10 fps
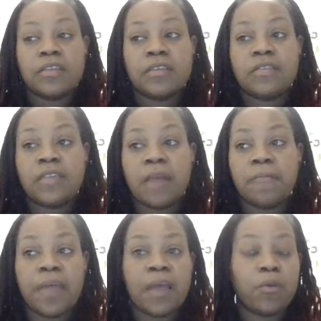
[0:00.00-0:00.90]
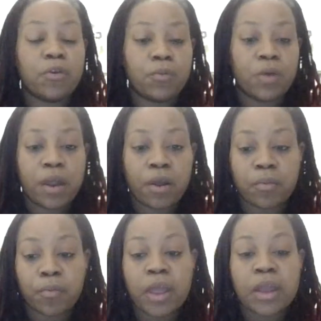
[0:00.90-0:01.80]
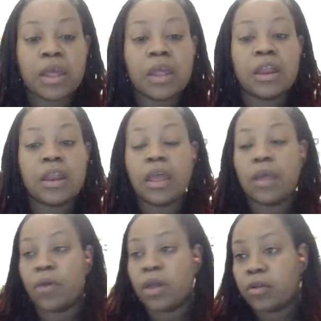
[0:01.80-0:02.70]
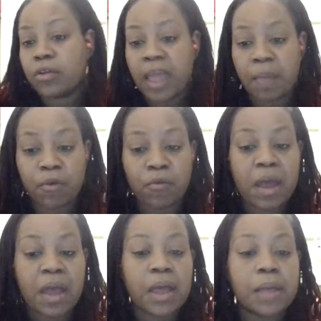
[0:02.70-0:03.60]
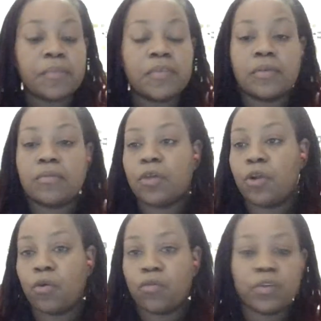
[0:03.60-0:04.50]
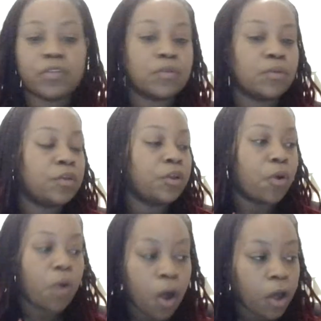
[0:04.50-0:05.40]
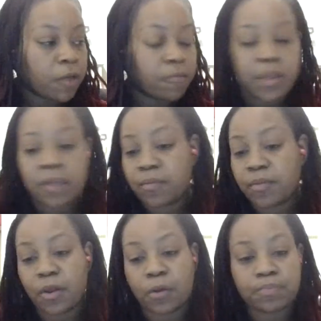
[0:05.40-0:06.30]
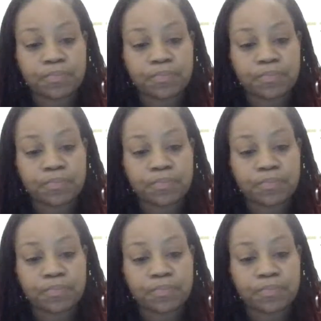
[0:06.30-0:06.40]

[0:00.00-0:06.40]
Same thing with Eric Braeden, with Cameron Grimes, Crystal, all of them, even,